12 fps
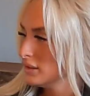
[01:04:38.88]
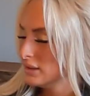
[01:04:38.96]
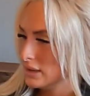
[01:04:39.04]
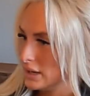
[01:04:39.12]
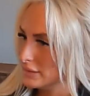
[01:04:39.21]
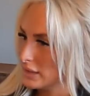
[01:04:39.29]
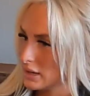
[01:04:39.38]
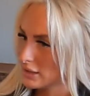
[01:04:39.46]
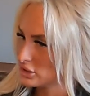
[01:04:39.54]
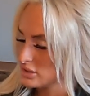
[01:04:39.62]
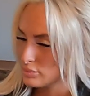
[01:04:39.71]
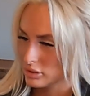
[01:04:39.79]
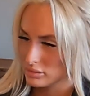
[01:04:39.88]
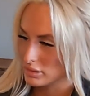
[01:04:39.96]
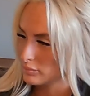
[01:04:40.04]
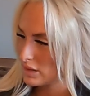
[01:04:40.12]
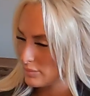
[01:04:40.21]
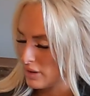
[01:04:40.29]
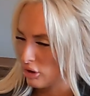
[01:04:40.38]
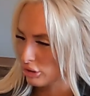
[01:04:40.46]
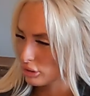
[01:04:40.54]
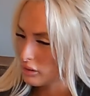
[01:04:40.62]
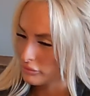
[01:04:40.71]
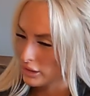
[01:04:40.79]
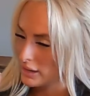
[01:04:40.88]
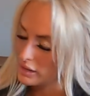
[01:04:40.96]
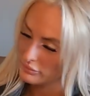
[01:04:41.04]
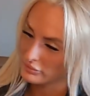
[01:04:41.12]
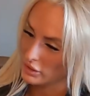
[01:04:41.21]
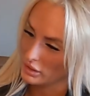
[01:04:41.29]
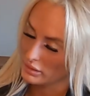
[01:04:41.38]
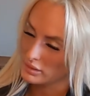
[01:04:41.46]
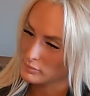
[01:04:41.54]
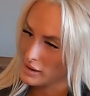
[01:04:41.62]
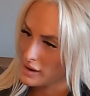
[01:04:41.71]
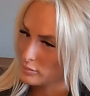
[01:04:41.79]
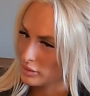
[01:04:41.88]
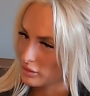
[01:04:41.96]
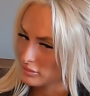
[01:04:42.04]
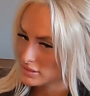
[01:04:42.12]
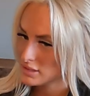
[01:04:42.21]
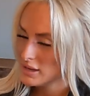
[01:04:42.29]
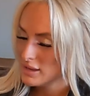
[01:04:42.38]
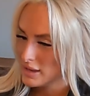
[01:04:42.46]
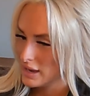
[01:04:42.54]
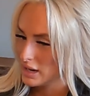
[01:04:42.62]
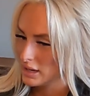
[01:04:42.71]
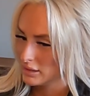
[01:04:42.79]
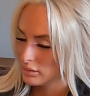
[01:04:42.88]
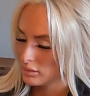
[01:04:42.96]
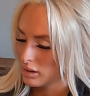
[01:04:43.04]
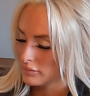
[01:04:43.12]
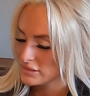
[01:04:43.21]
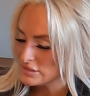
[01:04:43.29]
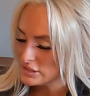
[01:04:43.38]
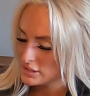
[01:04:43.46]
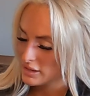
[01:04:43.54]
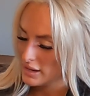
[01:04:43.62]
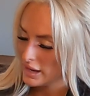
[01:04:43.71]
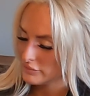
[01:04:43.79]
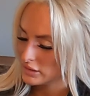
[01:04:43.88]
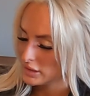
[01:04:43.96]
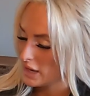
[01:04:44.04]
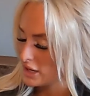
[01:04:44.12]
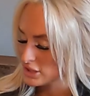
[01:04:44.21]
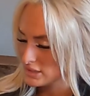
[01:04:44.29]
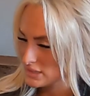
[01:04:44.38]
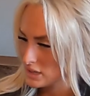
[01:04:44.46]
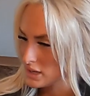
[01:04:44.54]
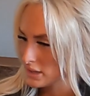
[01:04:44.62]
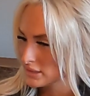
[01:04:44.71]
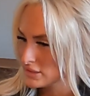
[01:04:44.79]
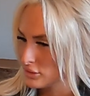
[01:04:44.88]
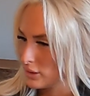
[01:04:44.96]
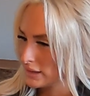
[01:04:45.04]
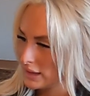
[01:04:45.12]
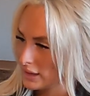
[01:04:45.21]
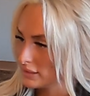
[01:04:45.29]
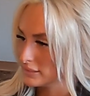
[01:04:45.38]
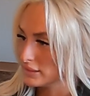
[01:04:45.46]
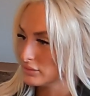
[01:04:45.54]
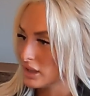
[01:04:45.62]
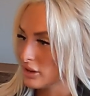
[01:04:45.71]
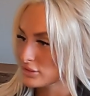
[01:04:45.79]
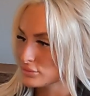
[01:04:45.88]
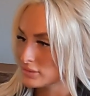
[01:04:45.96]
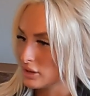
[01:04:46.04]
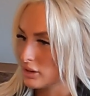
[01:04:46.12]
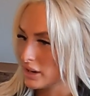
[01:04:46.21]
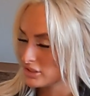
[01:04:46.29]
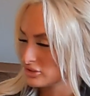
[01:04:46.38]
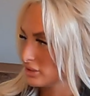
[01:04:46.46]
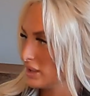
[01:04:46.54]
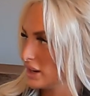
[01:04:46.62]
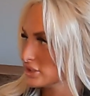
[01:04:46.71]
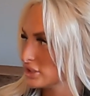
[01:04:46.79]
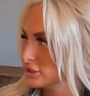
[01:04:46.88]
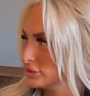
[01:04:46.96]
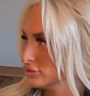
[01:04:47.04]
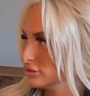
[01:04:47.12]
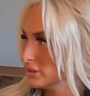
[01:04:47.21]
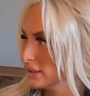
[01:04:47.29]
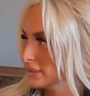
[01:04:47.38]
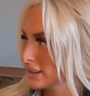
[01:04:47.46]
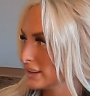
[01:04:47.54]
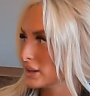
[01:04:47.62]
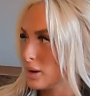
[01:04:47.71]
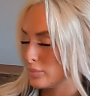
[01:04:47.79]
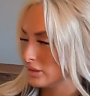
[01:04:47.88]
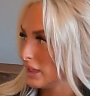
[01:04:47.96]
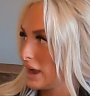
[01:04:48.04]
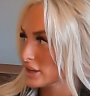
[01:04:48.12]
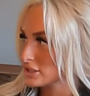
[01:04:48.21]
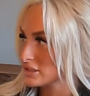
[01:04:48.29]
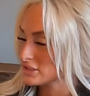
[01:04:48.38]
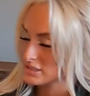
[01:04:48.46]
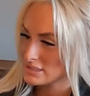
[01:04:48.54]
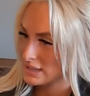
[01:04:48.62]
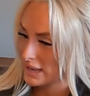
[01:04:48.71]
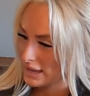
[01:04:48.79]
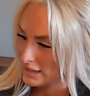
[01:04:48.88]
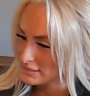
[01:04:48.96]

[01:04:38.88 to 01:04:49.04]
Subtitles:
and then I just put a little bit of powder over it and fill it in my eyebrows. And obviously I have the lashes on, so I can't leave the house without extra lash glue and like a couple lashes just in case.